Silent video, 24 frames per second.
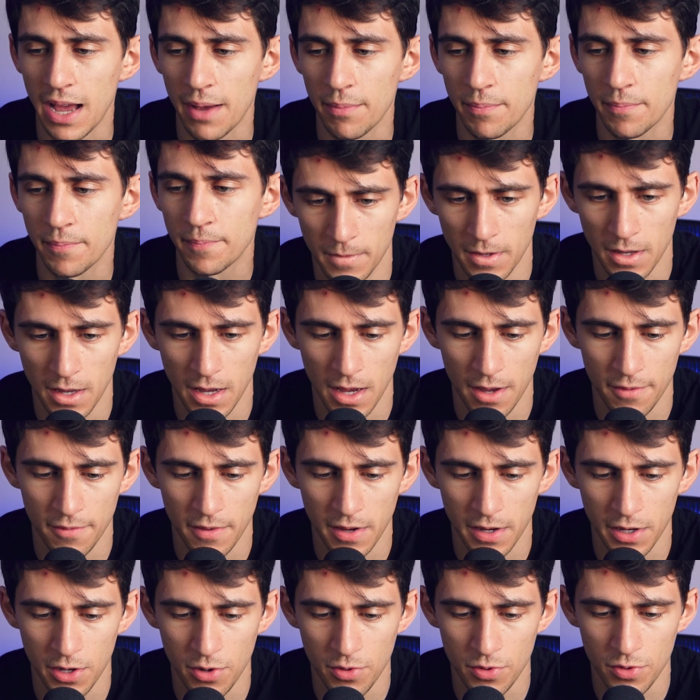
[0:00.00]
app, if
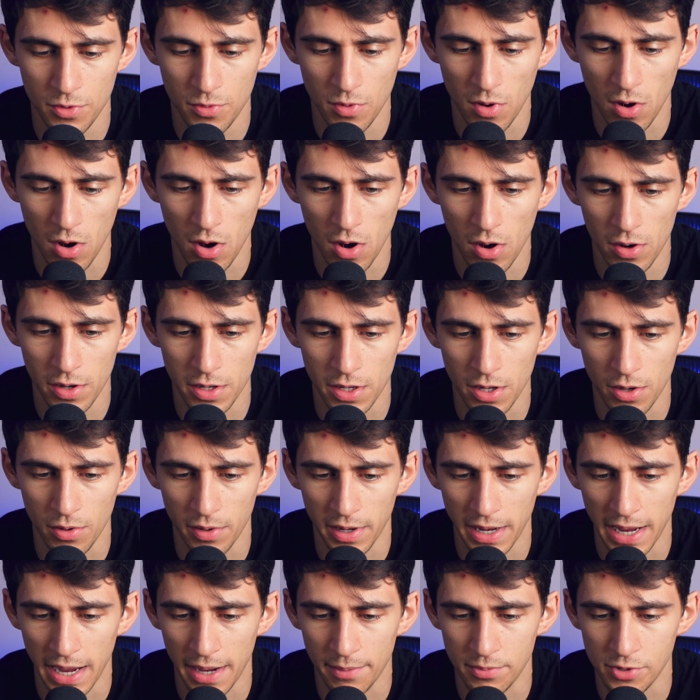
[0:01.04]
I go to audio
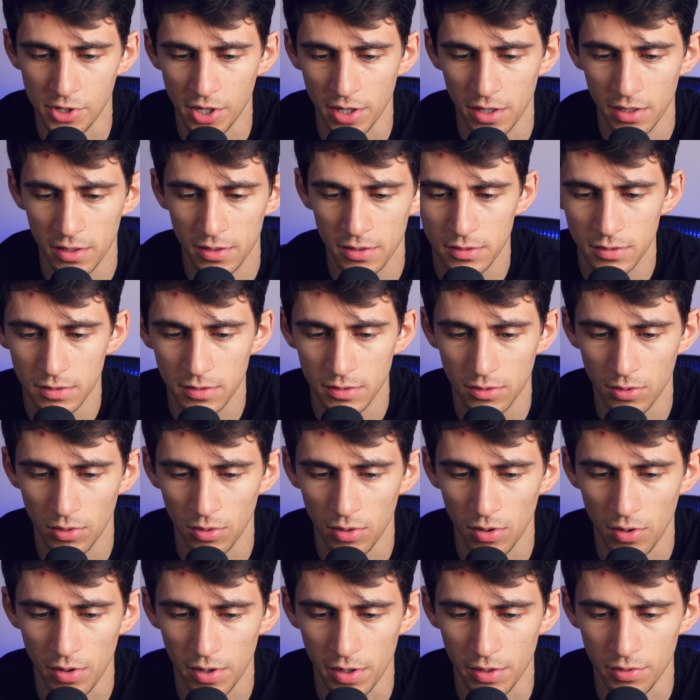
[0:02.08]
capture
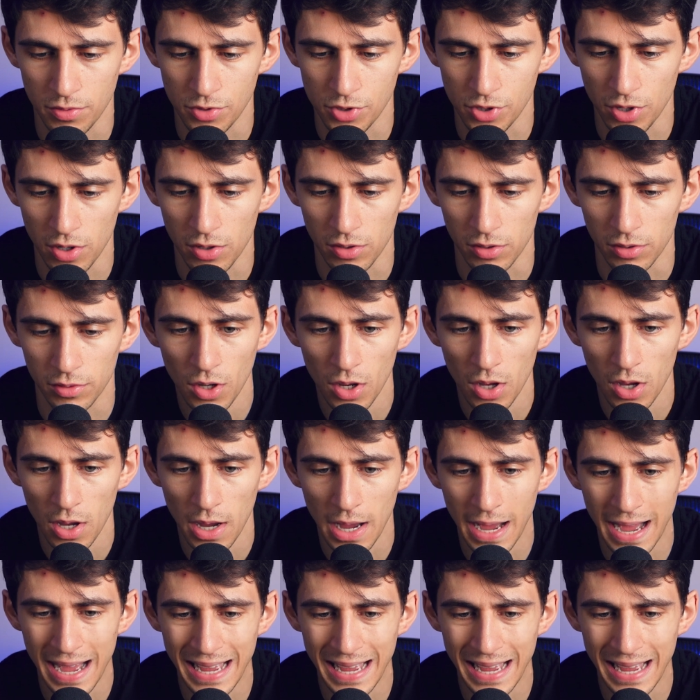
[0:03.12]
or audio journal,